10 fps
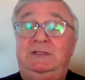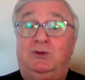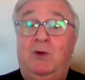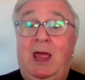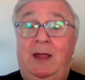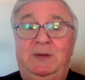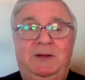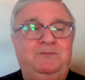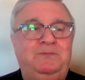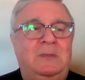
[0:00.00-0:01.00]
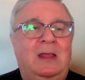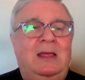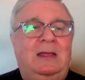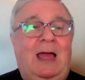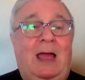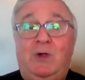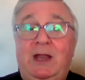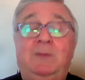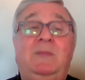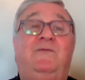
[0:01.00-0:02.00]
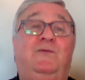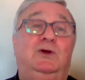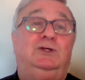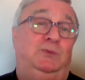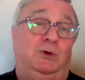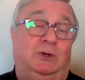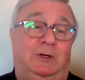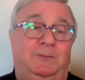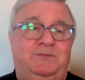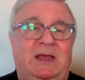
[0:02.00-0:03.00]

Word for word: described, I'm writing my first book.